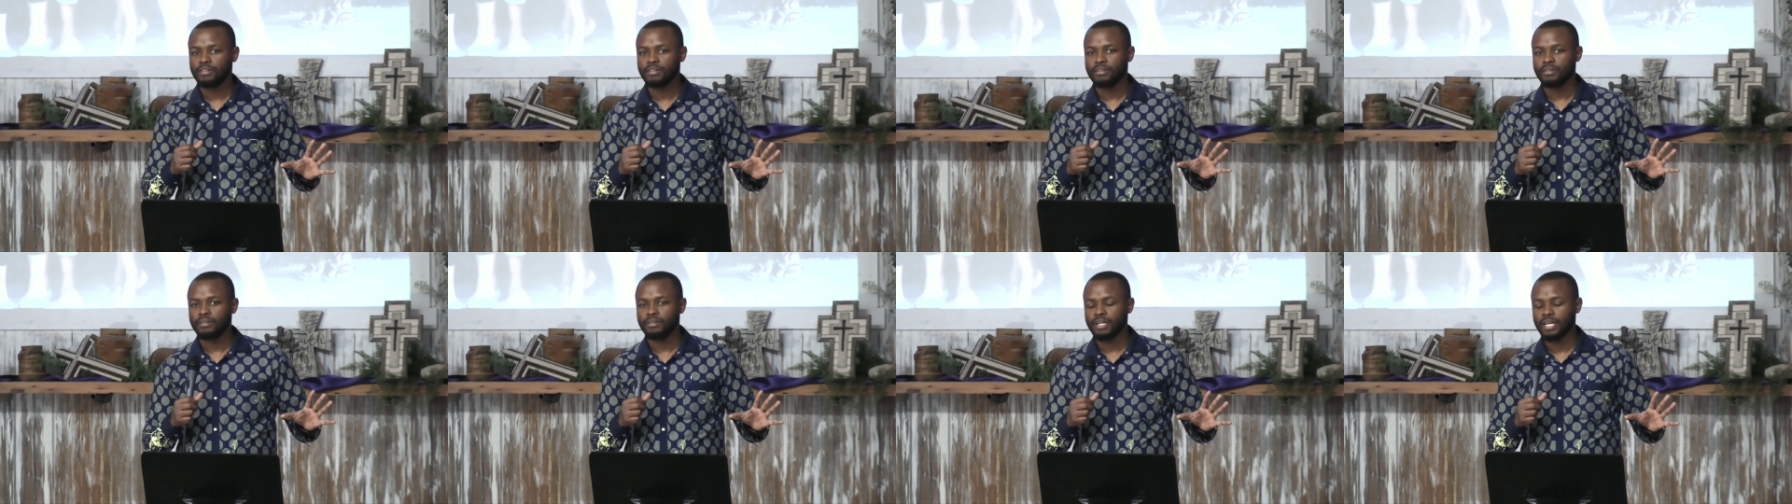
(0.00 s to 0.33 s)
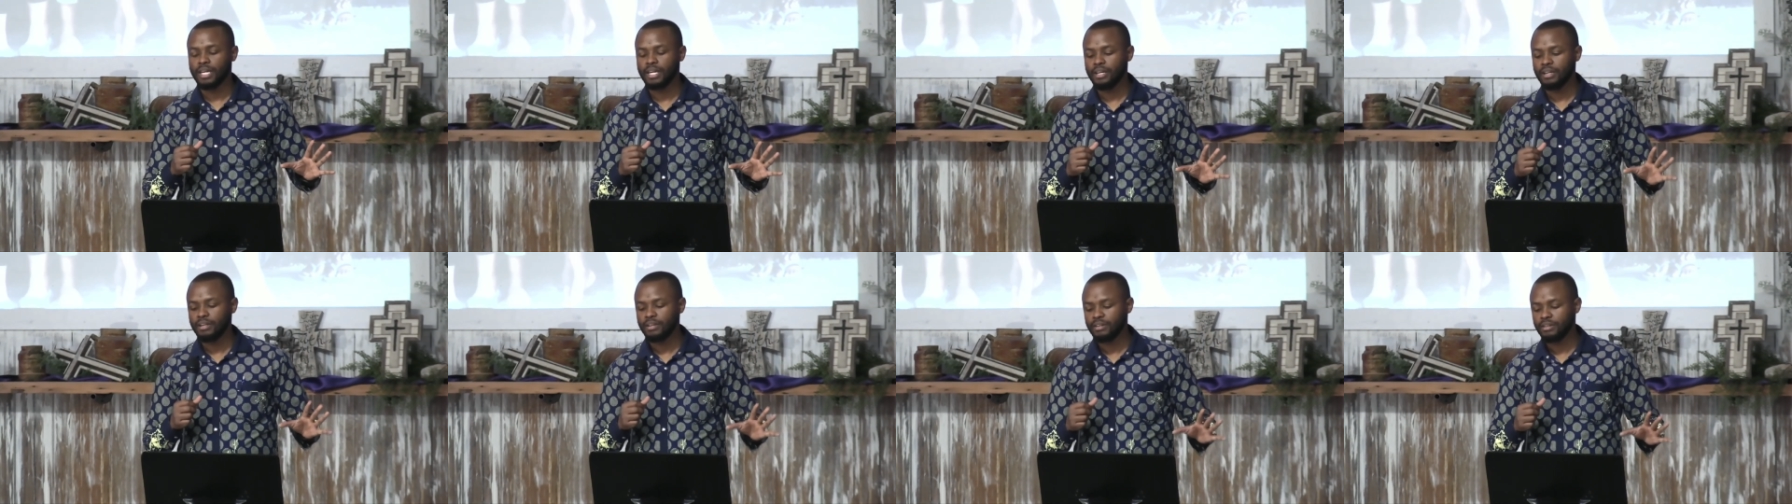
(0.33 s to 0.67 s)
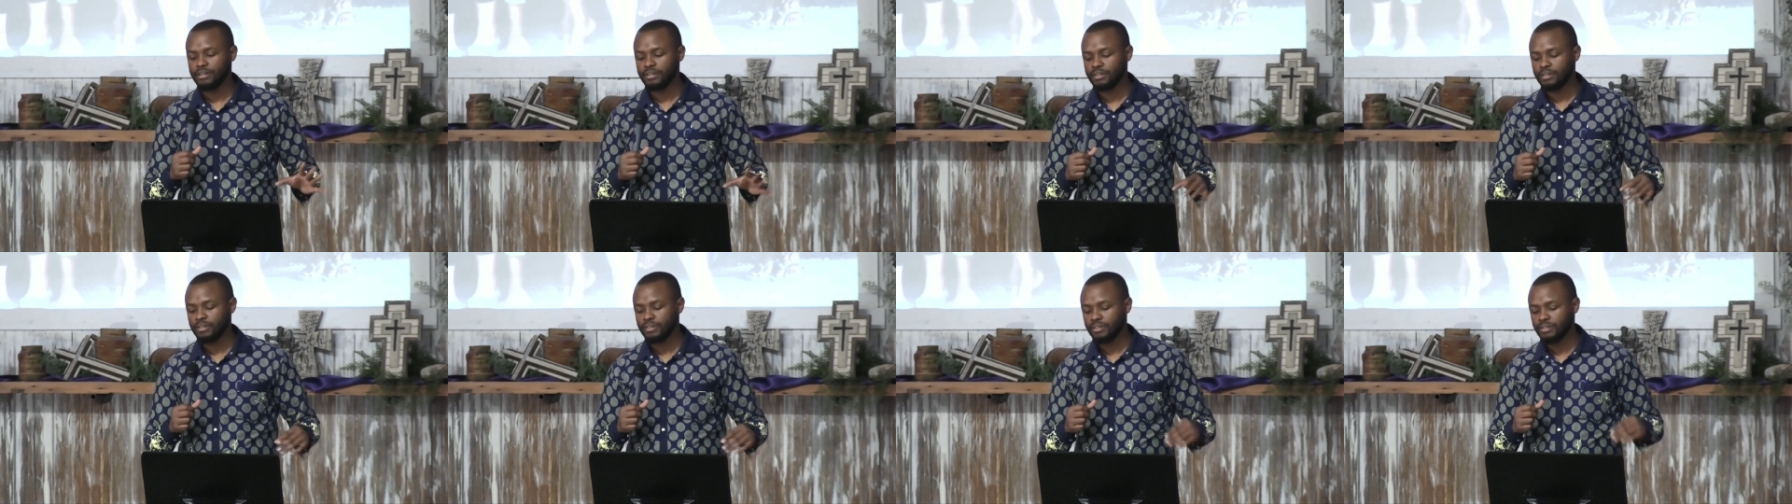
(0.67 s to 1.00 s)
Okay?
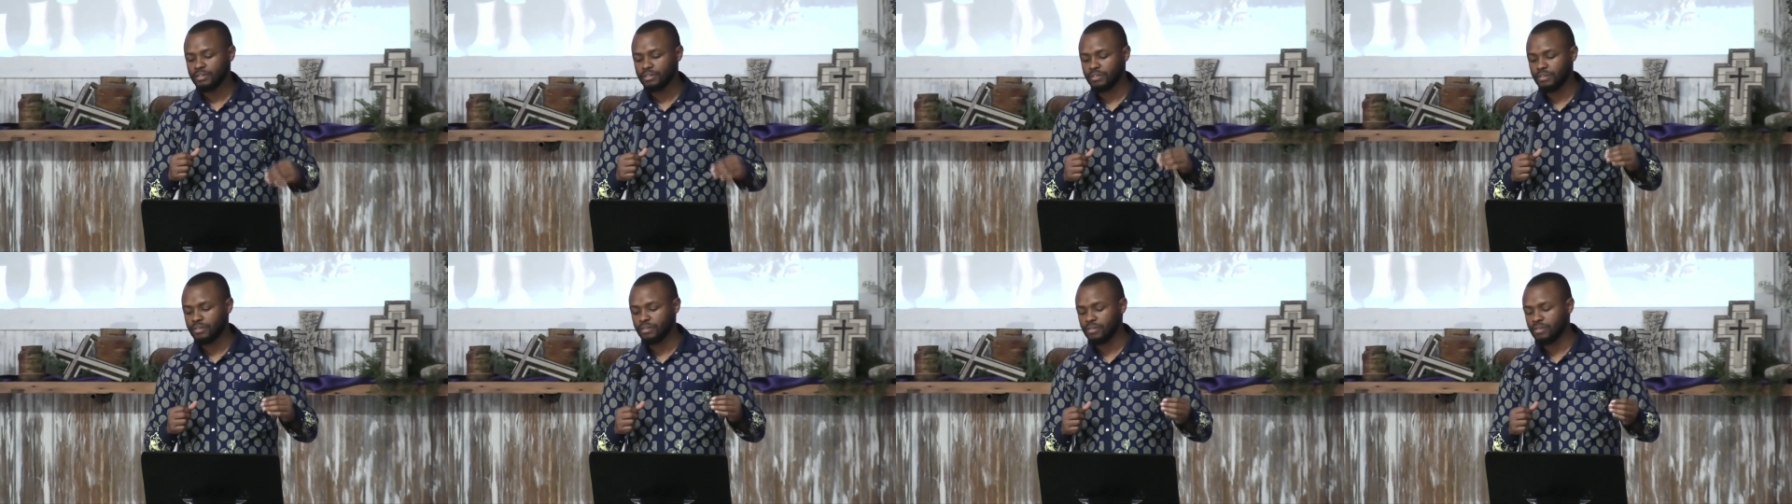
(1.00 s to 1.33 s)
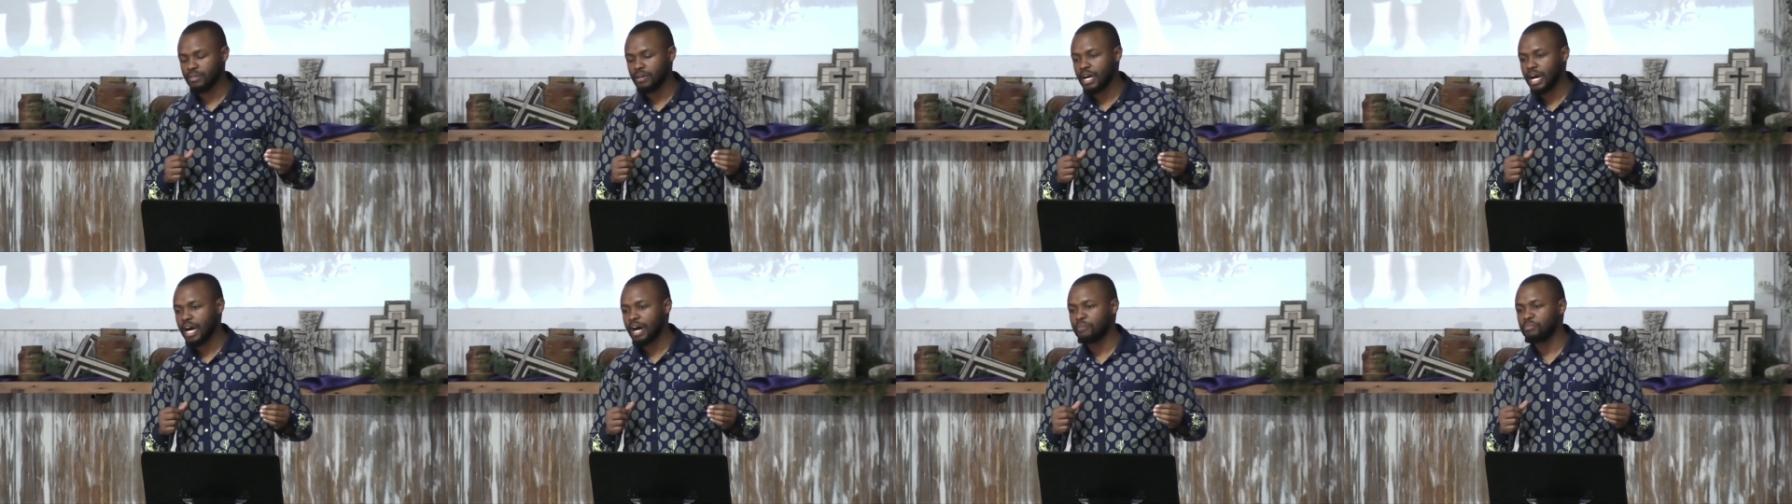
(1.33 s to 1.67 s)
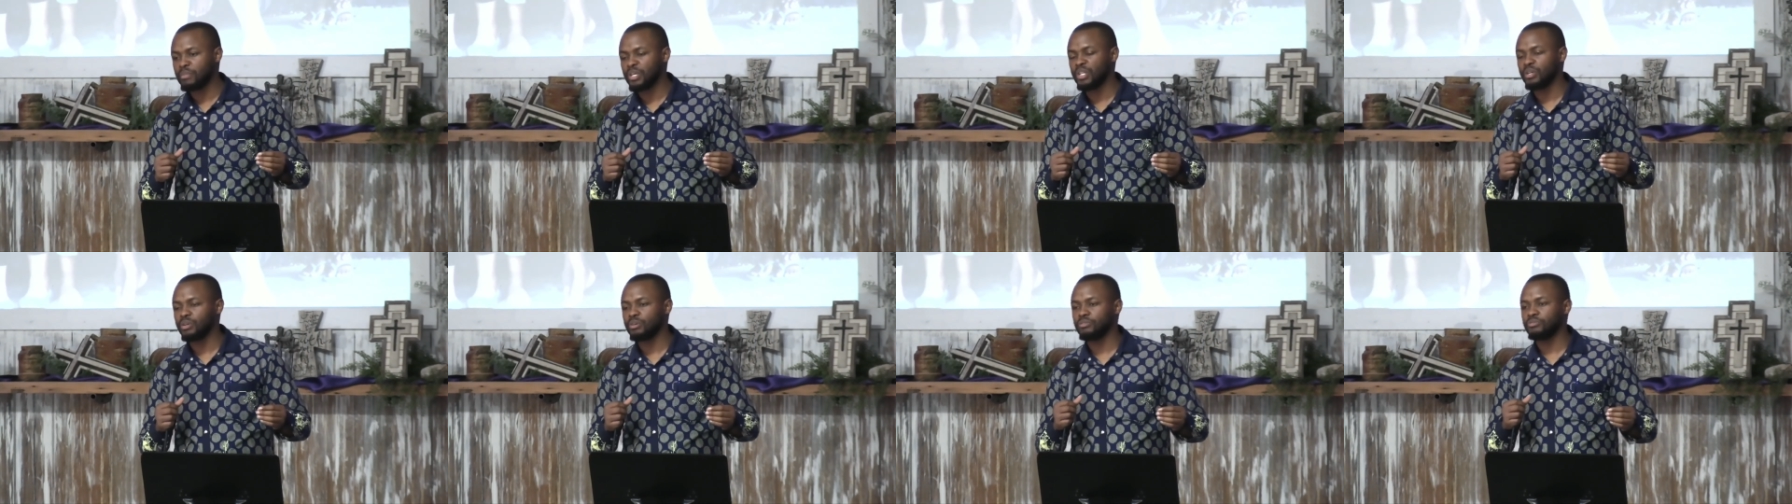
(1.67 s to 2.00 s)
So, how
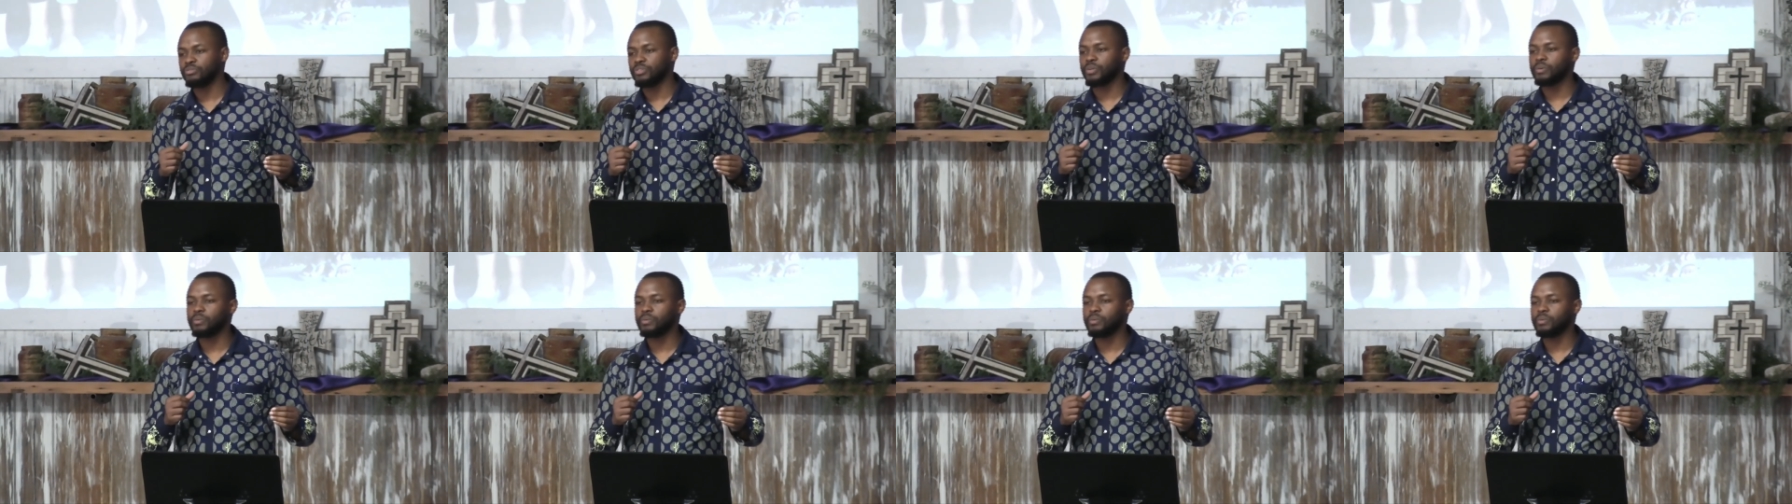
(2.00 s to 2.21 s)
many of you